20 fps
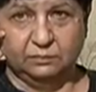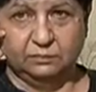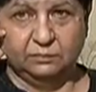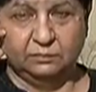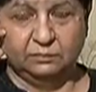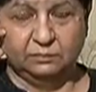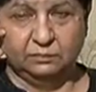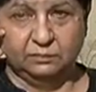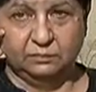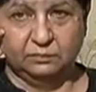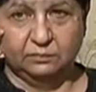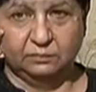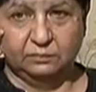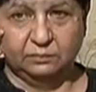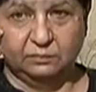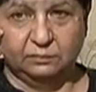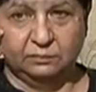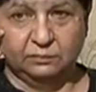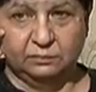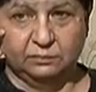
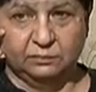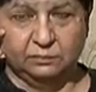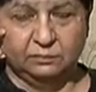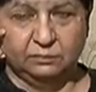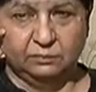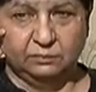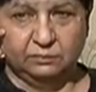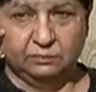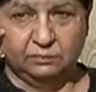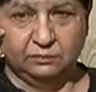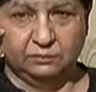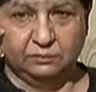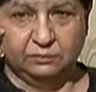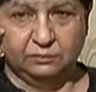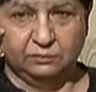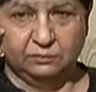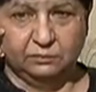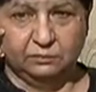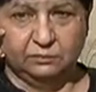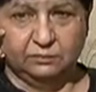
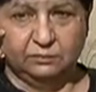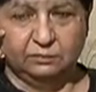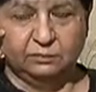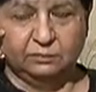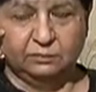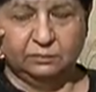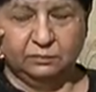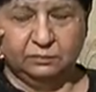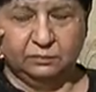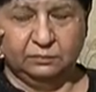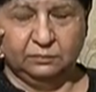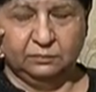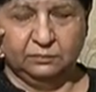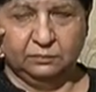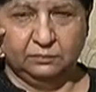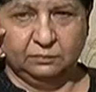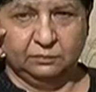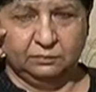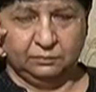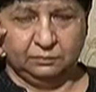
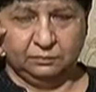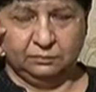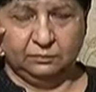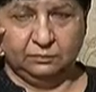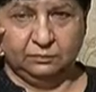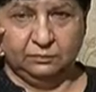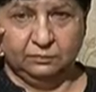The person shown says nothing.